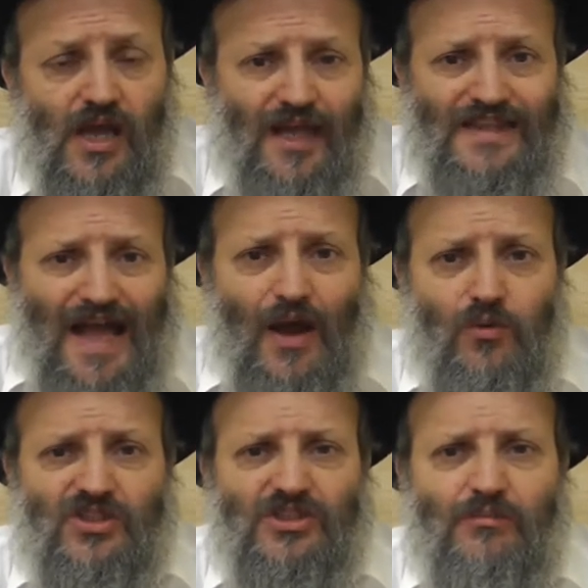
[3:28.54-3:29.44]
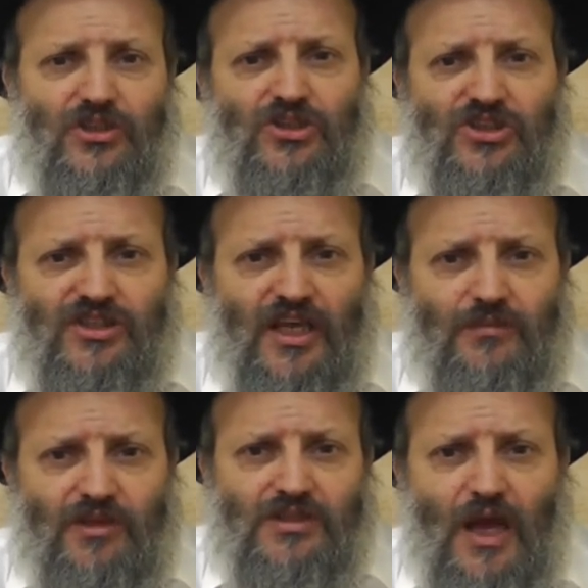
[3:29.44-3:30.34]
And that was the mission
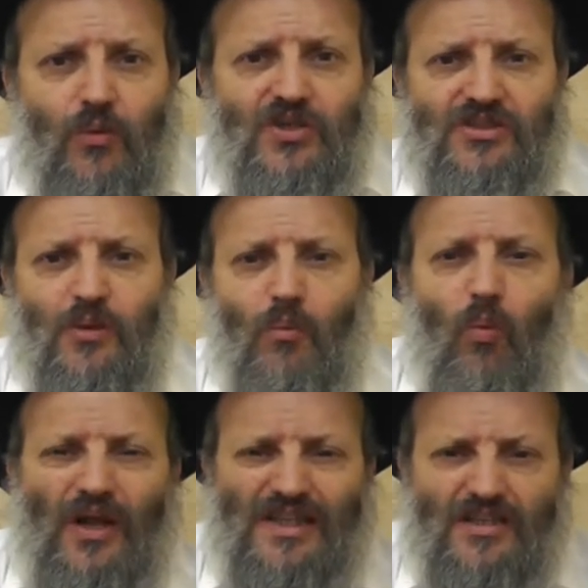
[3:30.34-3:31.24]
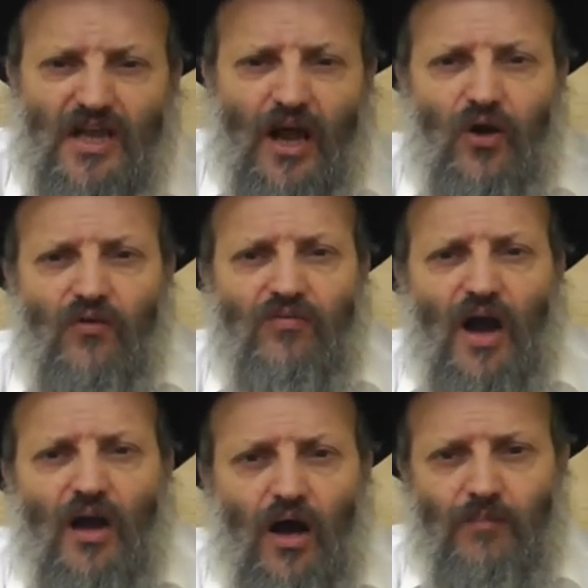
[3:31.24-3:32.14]
statement, that was what Yaakov
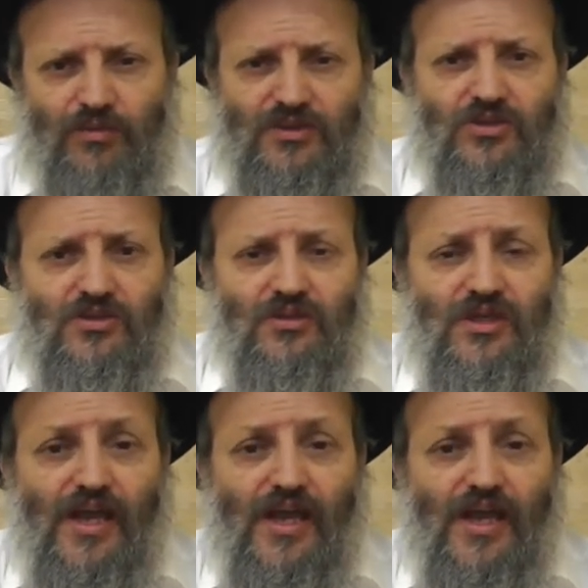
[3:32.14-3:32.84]
accomplished,